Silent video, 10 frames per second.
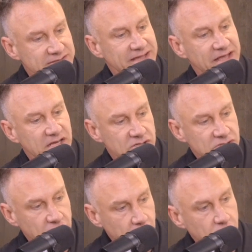that
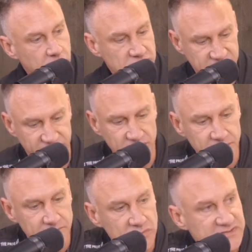codes for
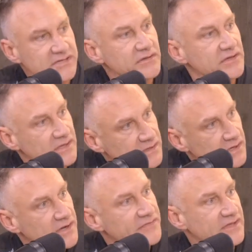the motility
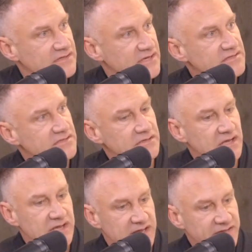of the intestine.
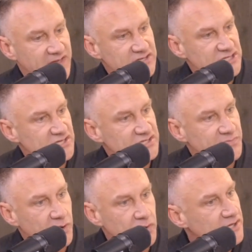If that gene is
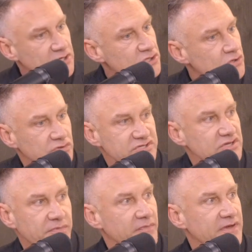broken and you don't
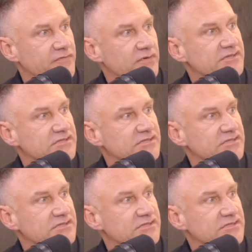supplement for its